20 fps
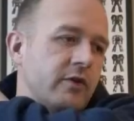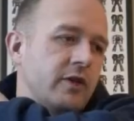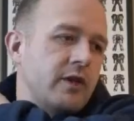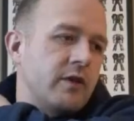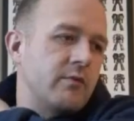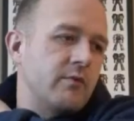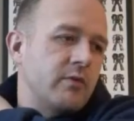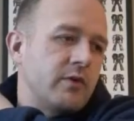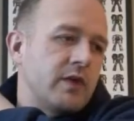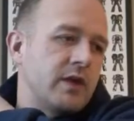
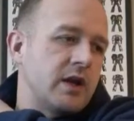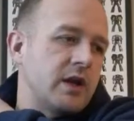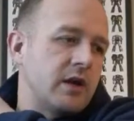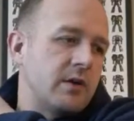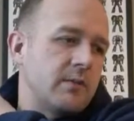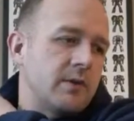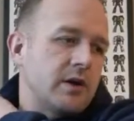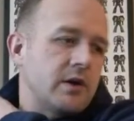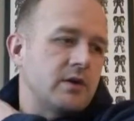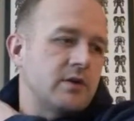them when they
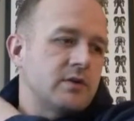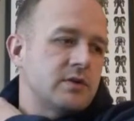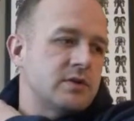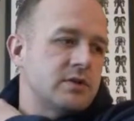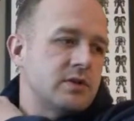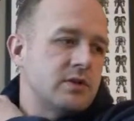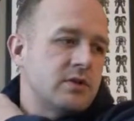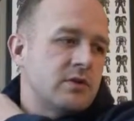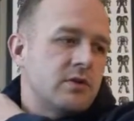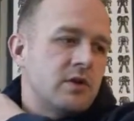come out.
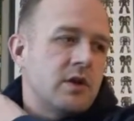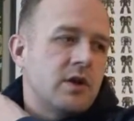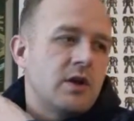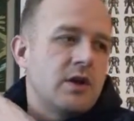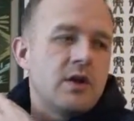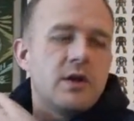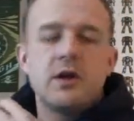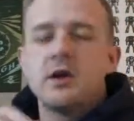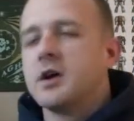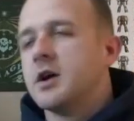So.
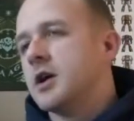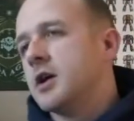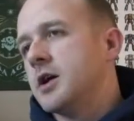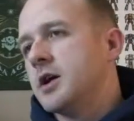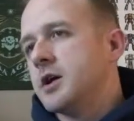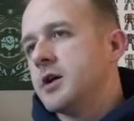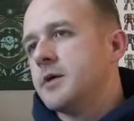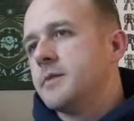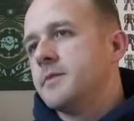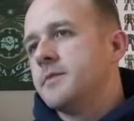
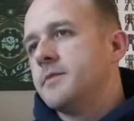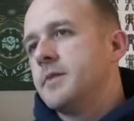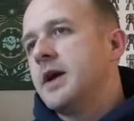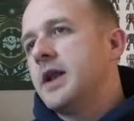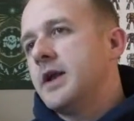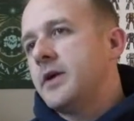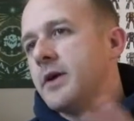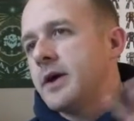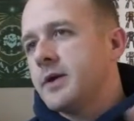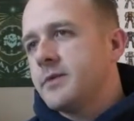
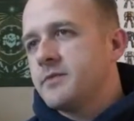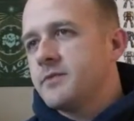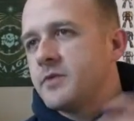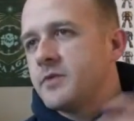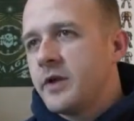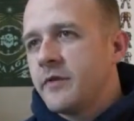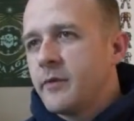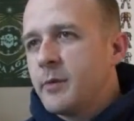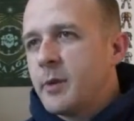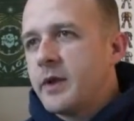Anyway,
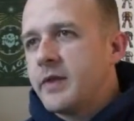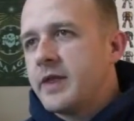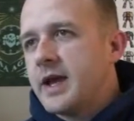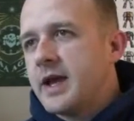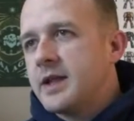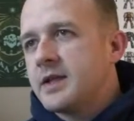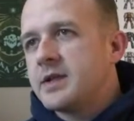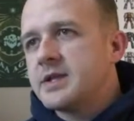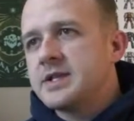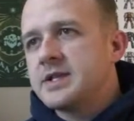enough about
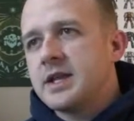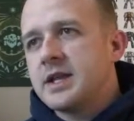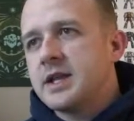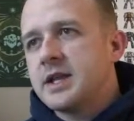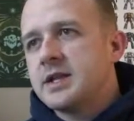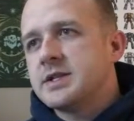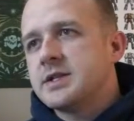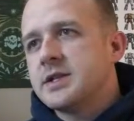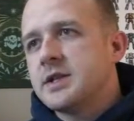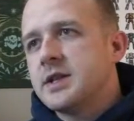that. Let's get
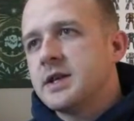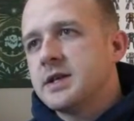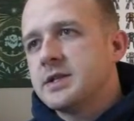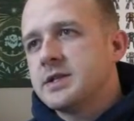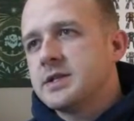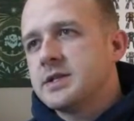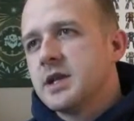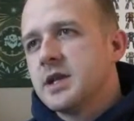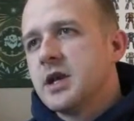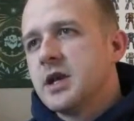into
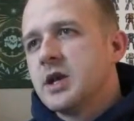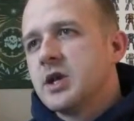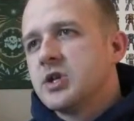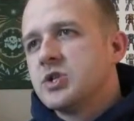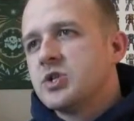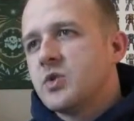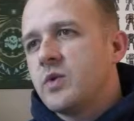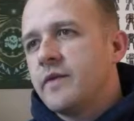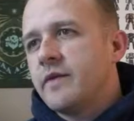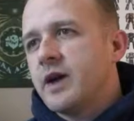this.
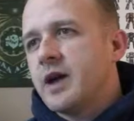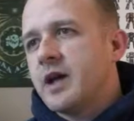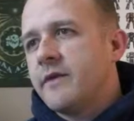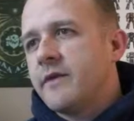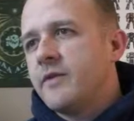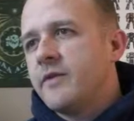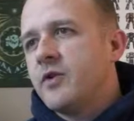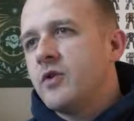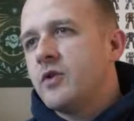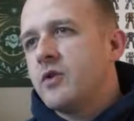So we've got a
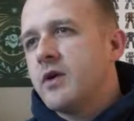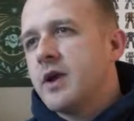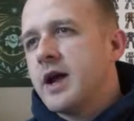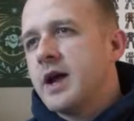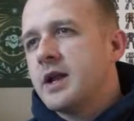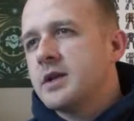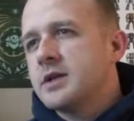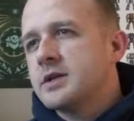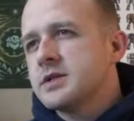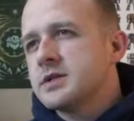few
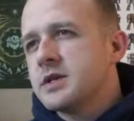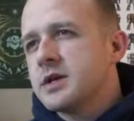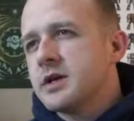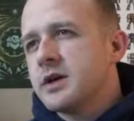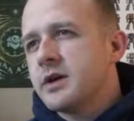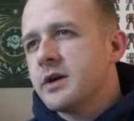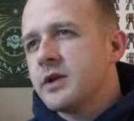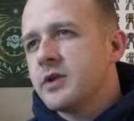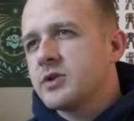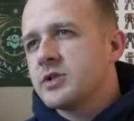erratas.
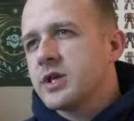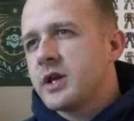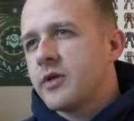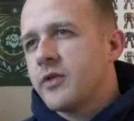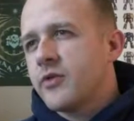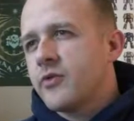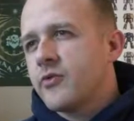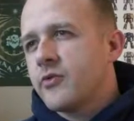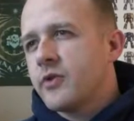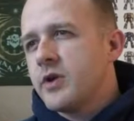Looks like
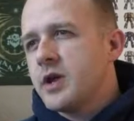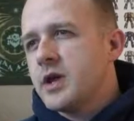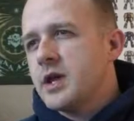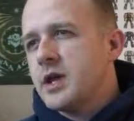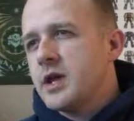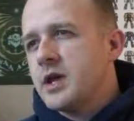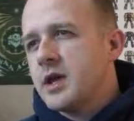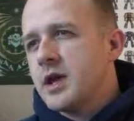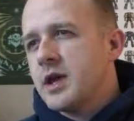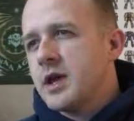
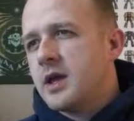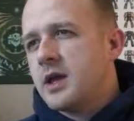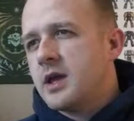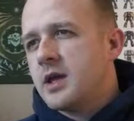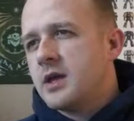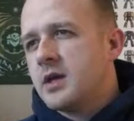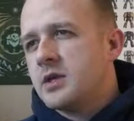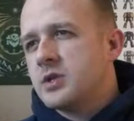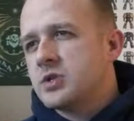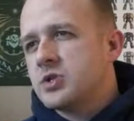3
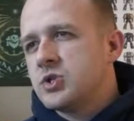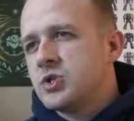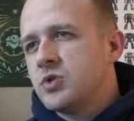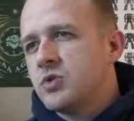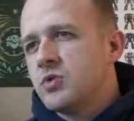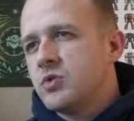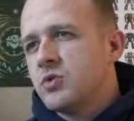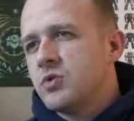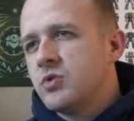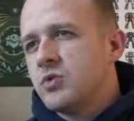and
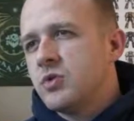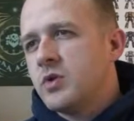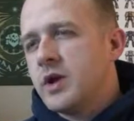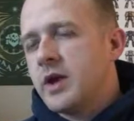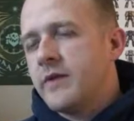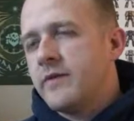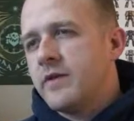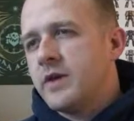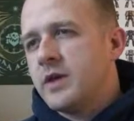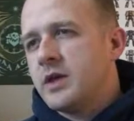2
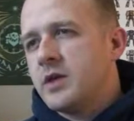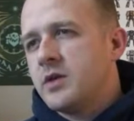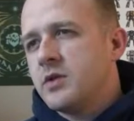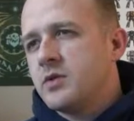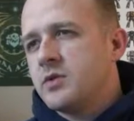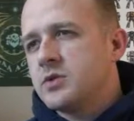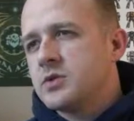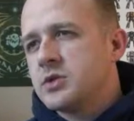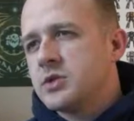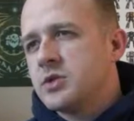
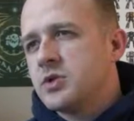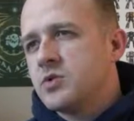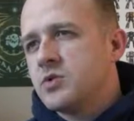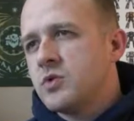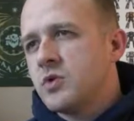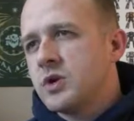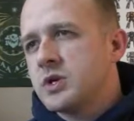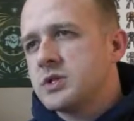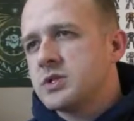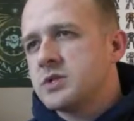FAQs, 2
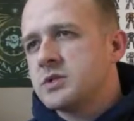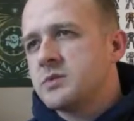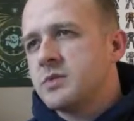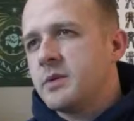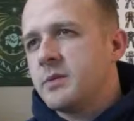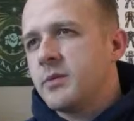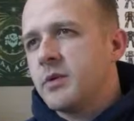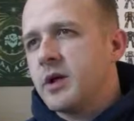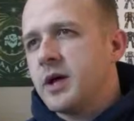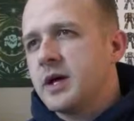questions
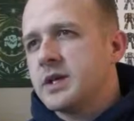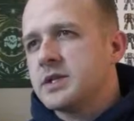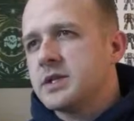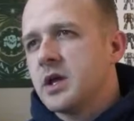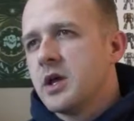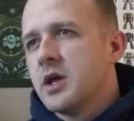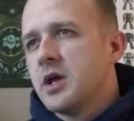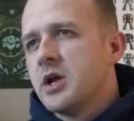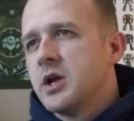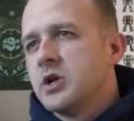people ask.
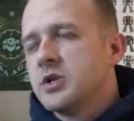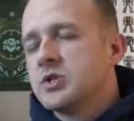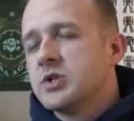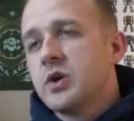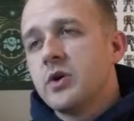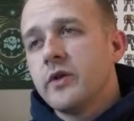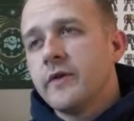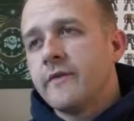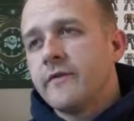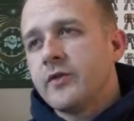
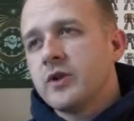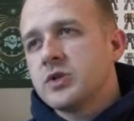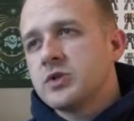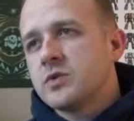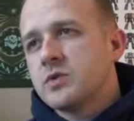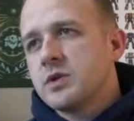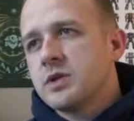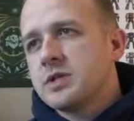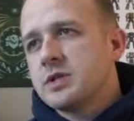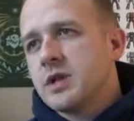So the first
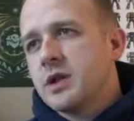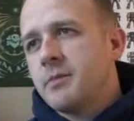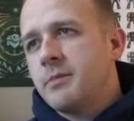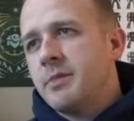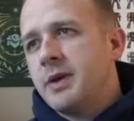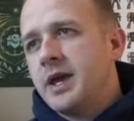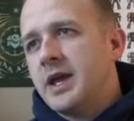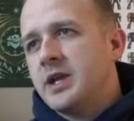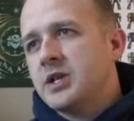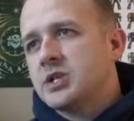one is on
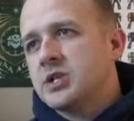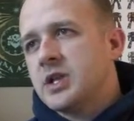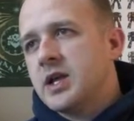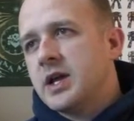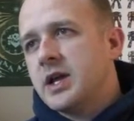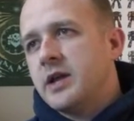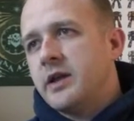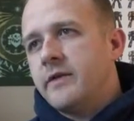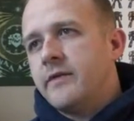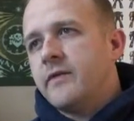page
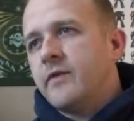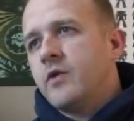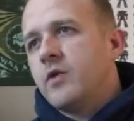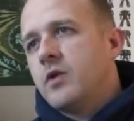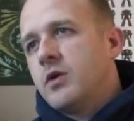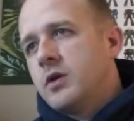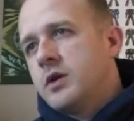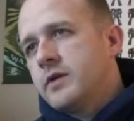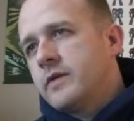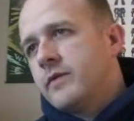
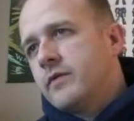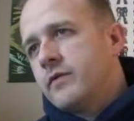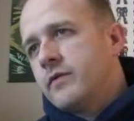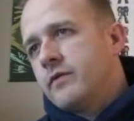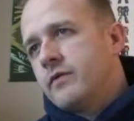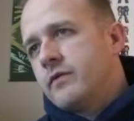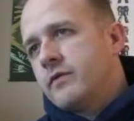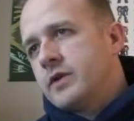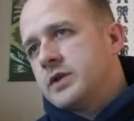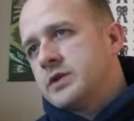94.
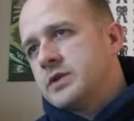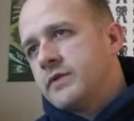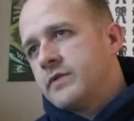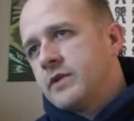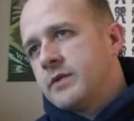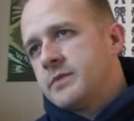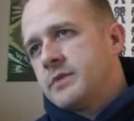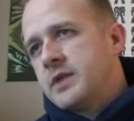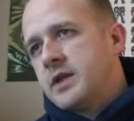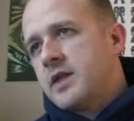Let's
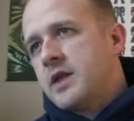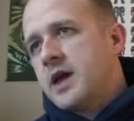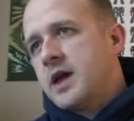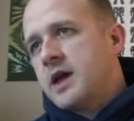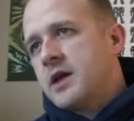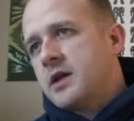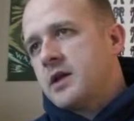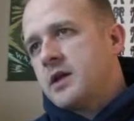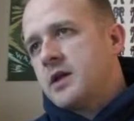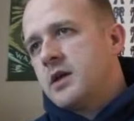flip to
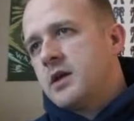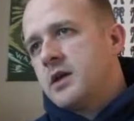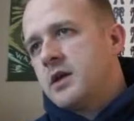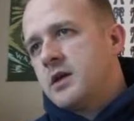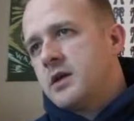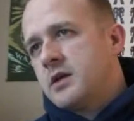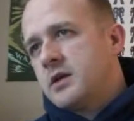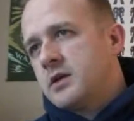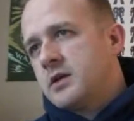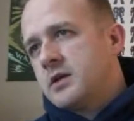that,
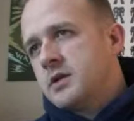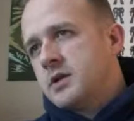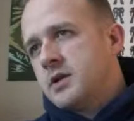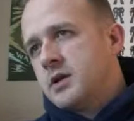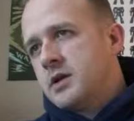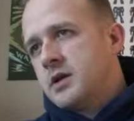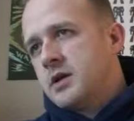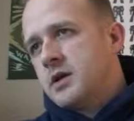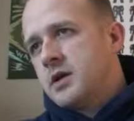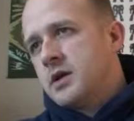and
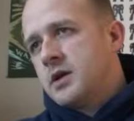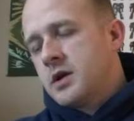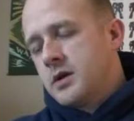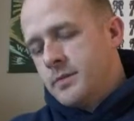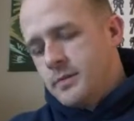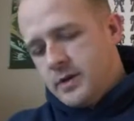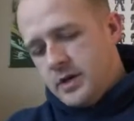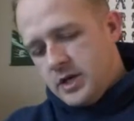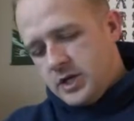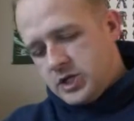
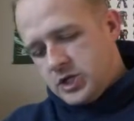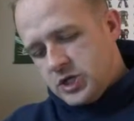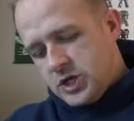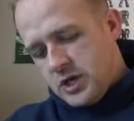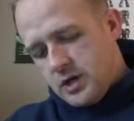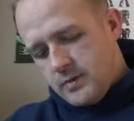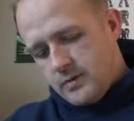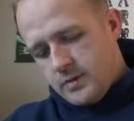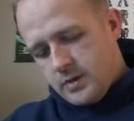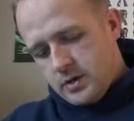company
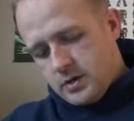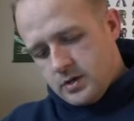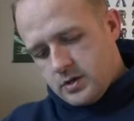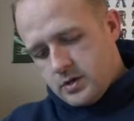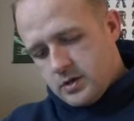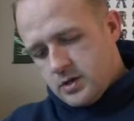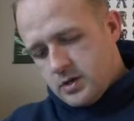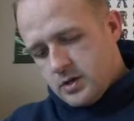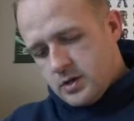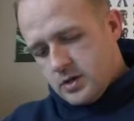champion.
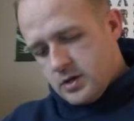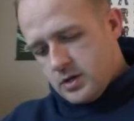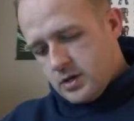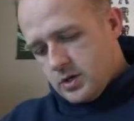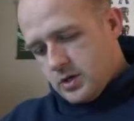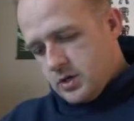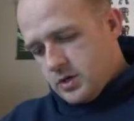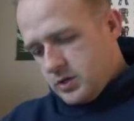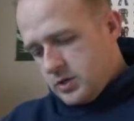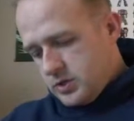
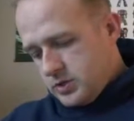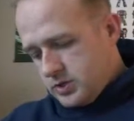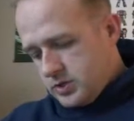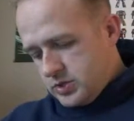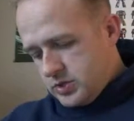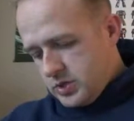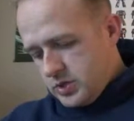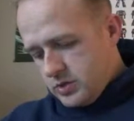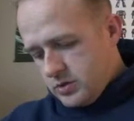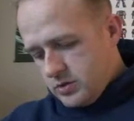
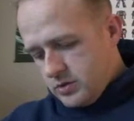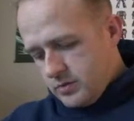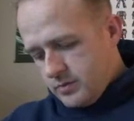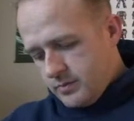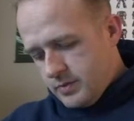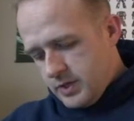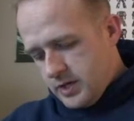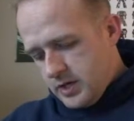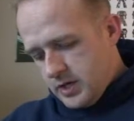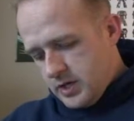So
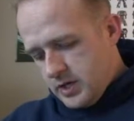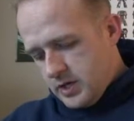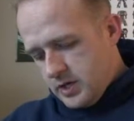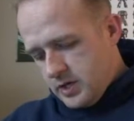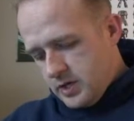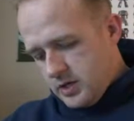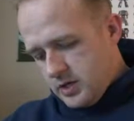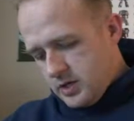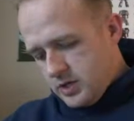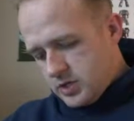
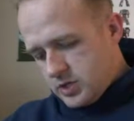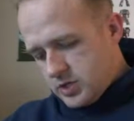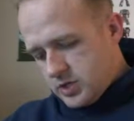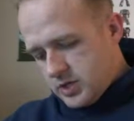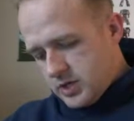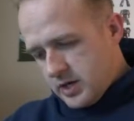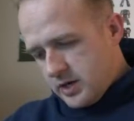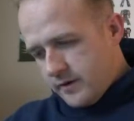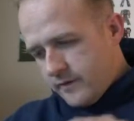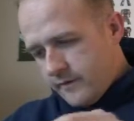page
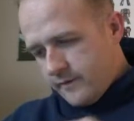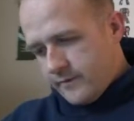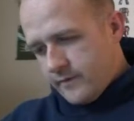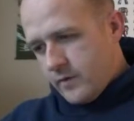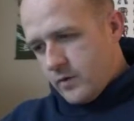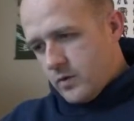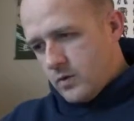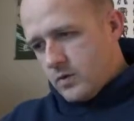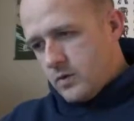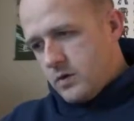
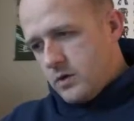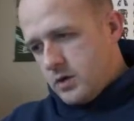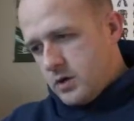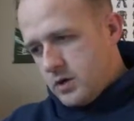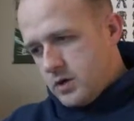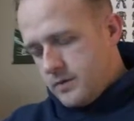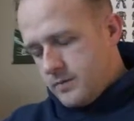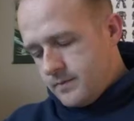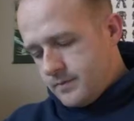94.